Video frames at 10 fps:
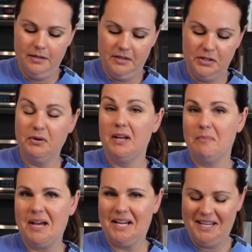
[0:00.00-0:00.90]

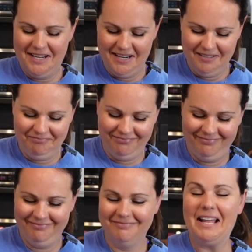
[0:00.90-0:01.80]
sodium packet here,
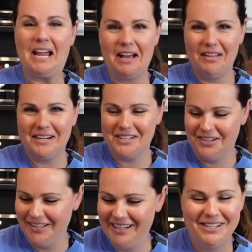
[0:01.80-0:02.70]
like I like to
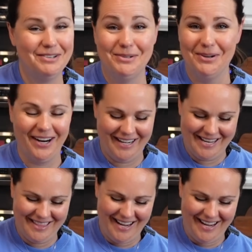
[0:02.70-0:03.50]
call it. You do not need